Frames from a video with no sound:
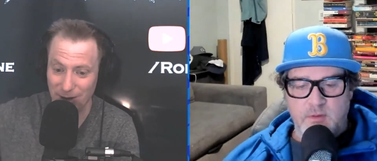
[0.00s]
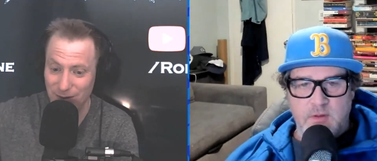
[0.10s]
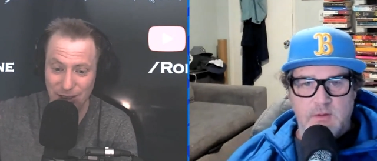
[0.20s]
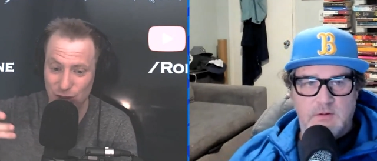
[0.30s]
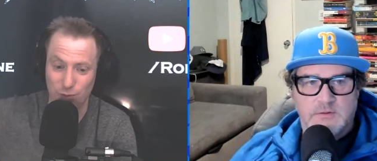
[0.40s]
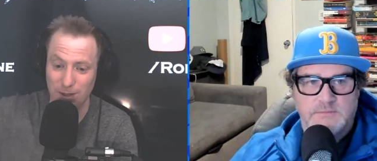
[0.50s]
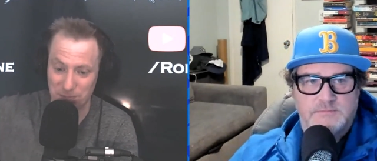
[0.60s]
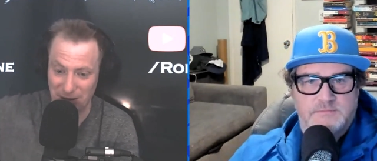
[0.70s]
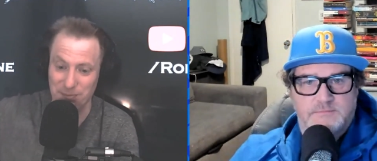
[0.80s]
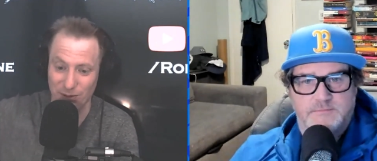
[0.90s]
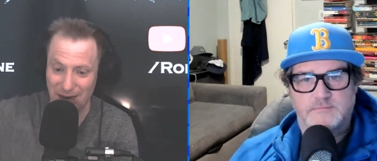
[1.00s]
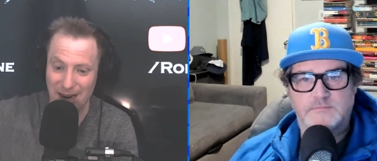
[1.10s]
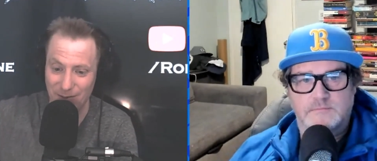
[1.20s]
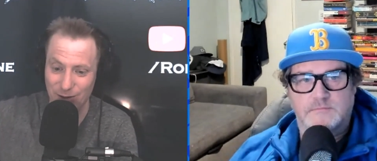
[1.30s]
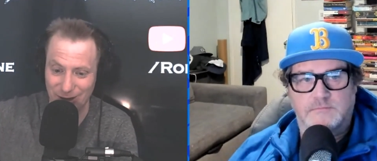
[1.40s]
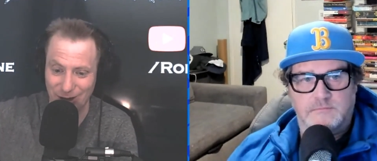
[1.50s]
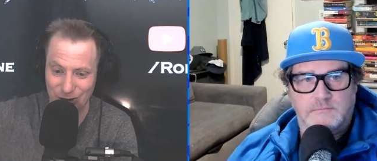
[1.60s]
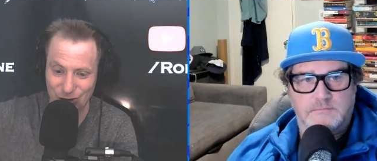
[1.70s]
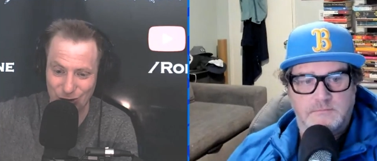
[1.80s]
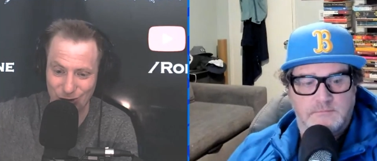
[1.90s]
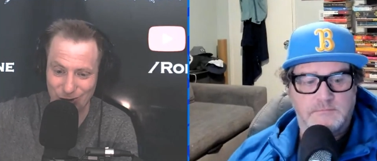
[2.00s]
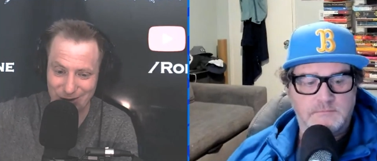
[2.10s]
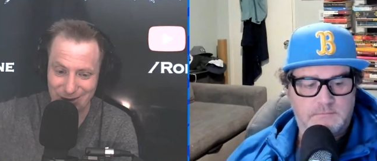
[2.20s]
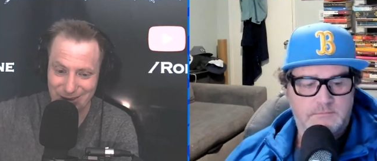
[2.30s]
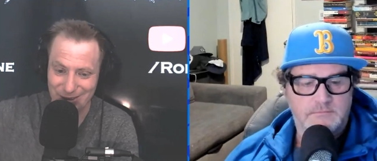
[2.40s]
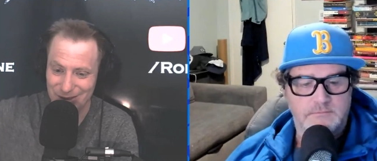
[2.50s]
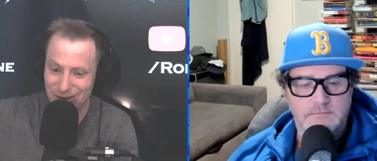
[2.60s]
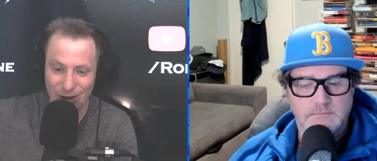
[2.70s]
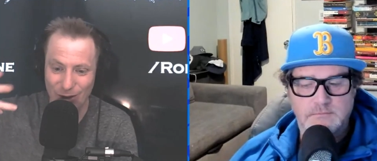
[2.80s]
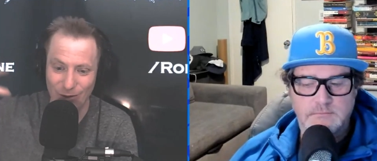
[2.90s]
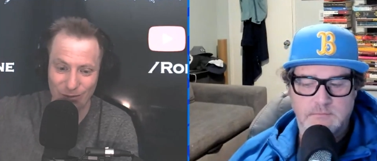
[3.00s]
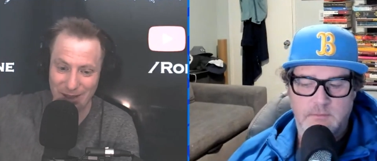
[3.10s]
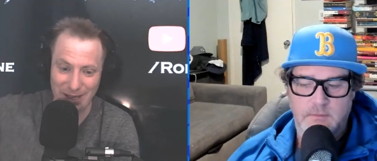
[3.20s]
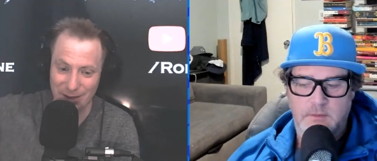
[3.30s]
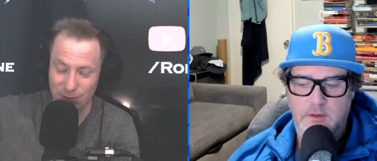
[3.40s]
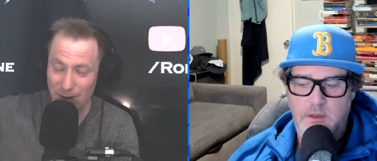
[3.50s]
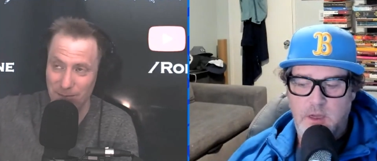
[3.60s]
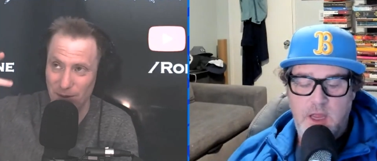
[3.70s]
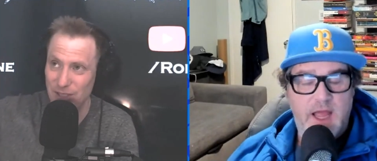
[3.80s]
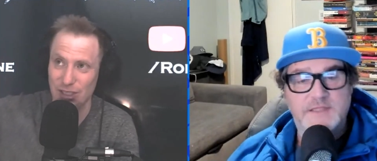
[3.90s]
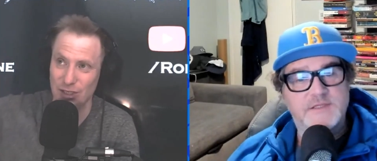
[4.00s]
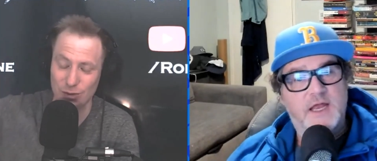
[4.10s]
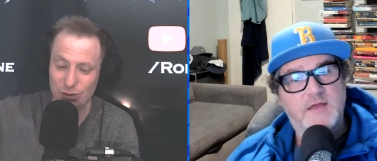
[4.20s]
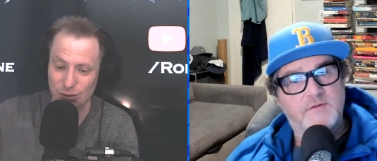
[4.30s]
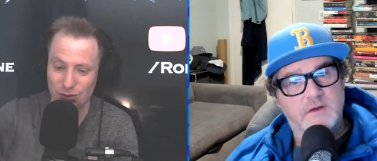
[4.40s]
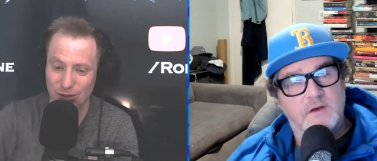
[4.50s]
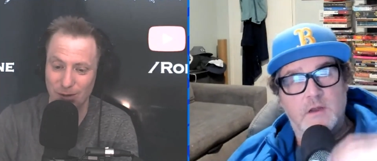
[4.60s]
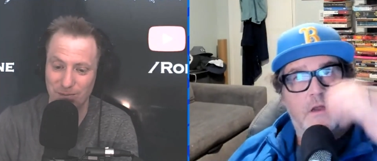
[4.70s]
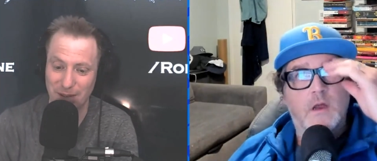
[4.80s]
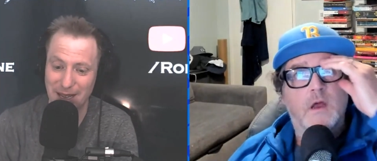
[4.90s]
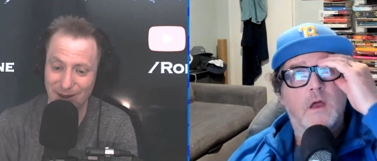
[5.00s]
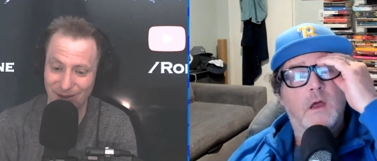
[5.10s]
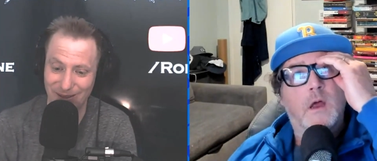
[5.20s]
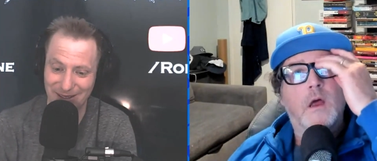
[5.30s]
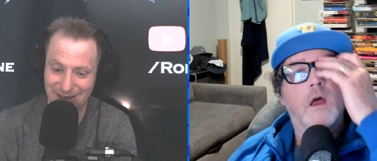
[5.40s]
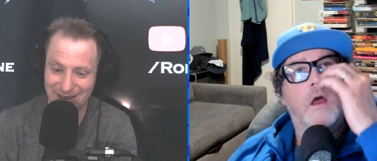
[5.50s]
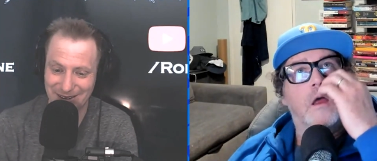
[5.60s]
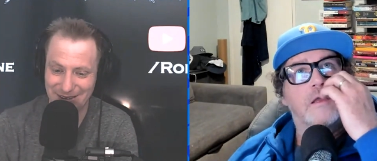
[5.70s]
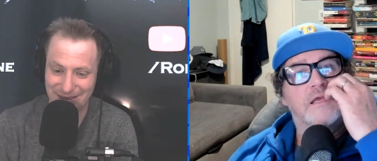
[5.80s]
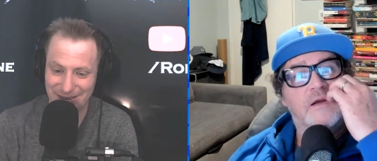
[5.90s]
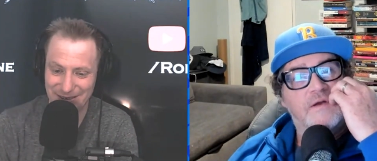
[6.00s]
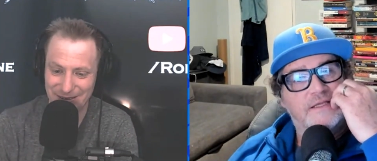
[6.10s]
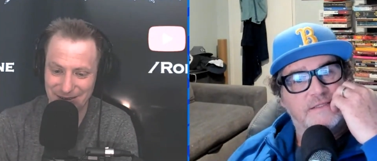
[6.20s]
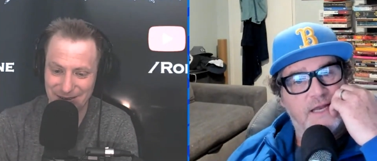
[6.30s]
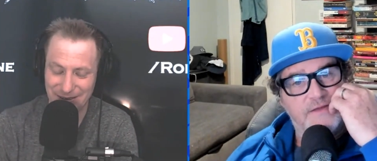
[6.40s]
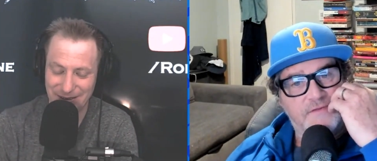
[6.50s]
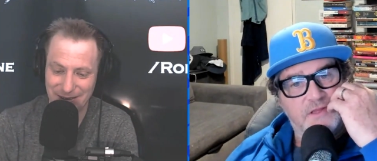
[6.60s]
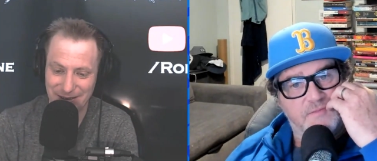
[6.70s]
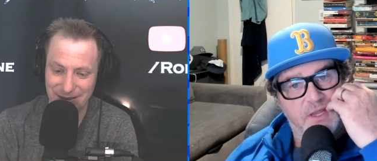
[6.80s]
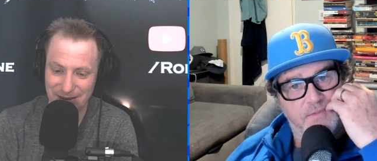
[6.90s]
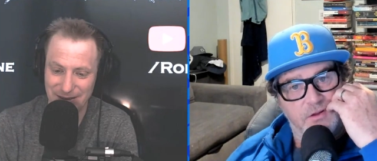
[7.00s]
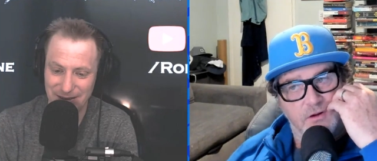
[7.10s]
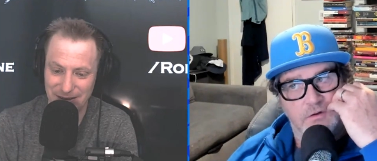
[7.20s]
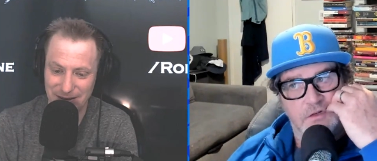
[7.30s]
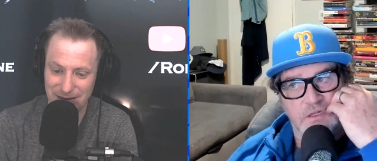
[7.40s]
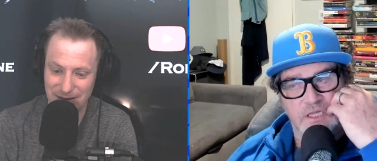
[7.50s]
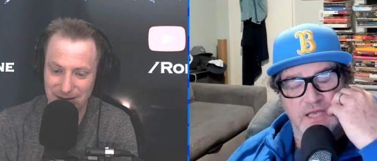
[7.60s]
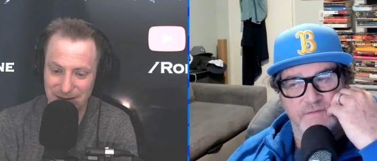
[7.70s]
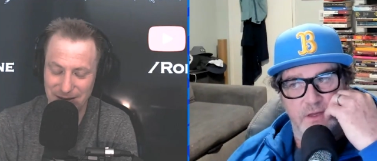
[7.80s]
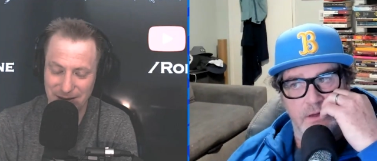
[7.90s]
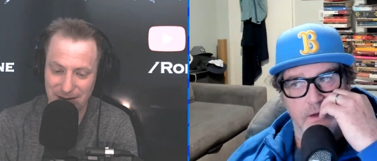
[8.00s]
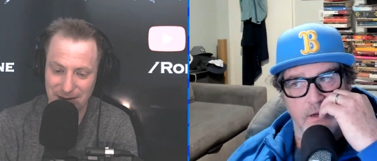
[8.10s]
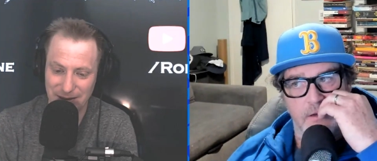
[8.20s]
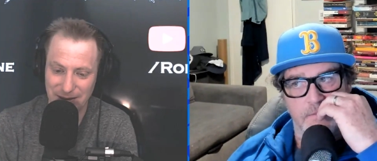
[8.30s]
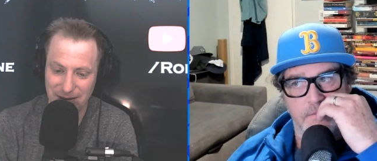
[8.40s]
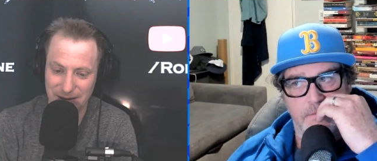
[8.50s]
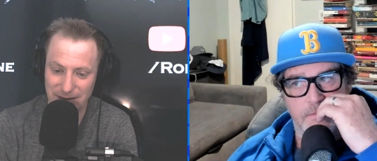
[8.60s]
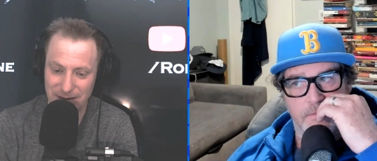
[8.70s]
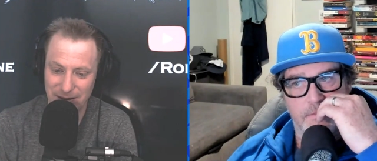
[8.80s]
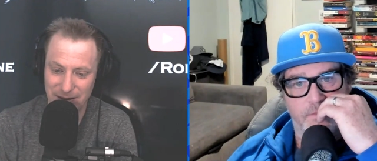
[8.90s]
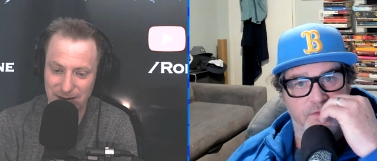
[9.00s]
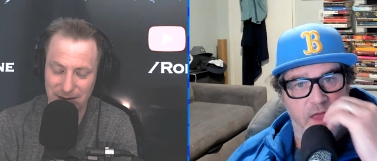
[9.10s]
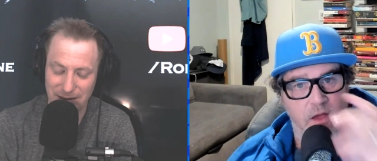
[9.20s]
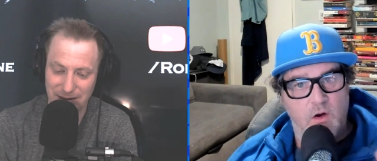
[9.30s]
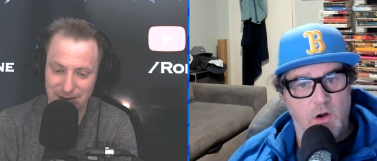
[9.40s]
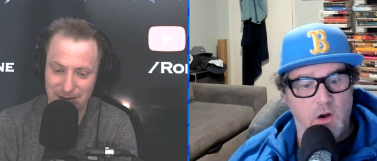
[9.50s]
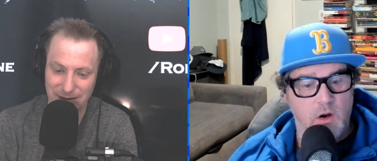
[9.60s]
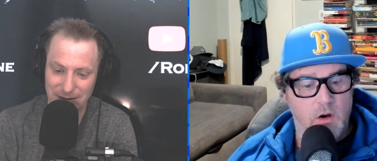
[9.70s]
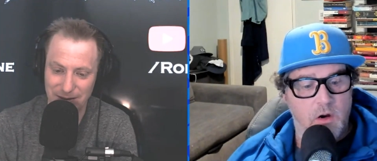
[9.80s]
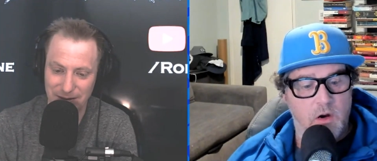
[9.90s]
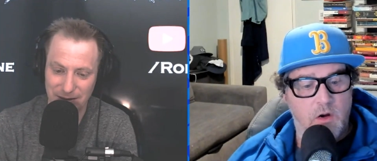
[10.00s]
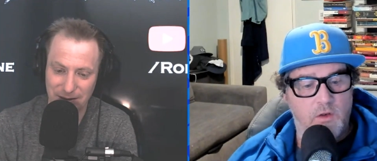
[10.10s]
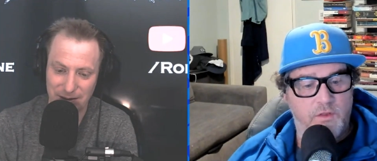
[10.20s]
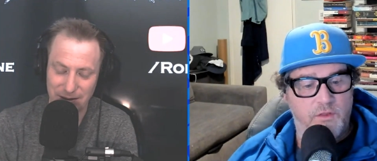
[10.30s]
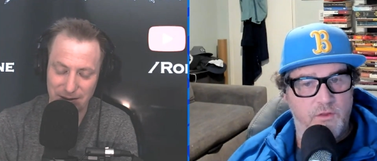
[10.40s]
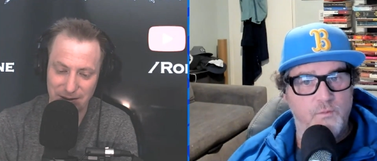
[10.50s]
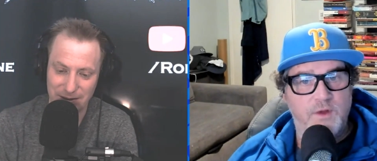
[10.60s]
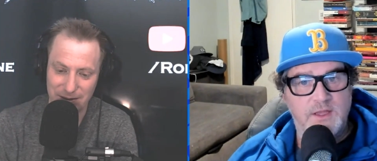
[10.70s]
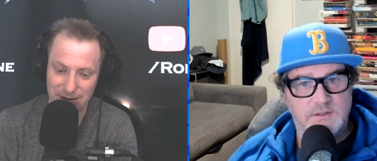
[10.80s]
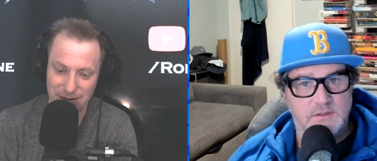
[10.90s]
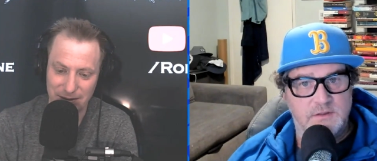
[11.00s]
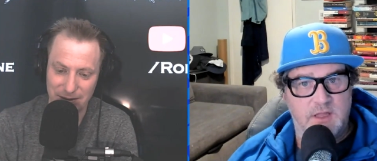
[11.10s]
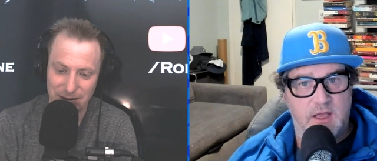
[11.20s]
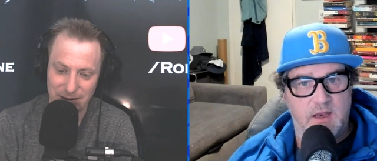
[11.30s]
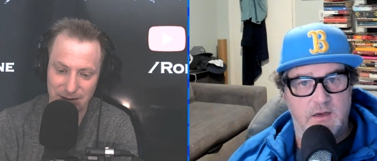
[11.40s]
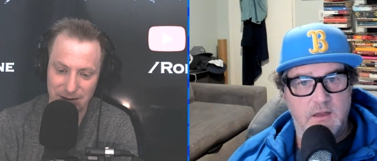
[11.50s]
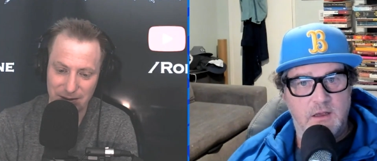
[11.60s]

Speaker 1: about. They just want people to advertise to. So, like, if a bunch it's of users even, are going to bail.
Speaker 2: You know what? It's not even that people are leaving. Um, they are the reason that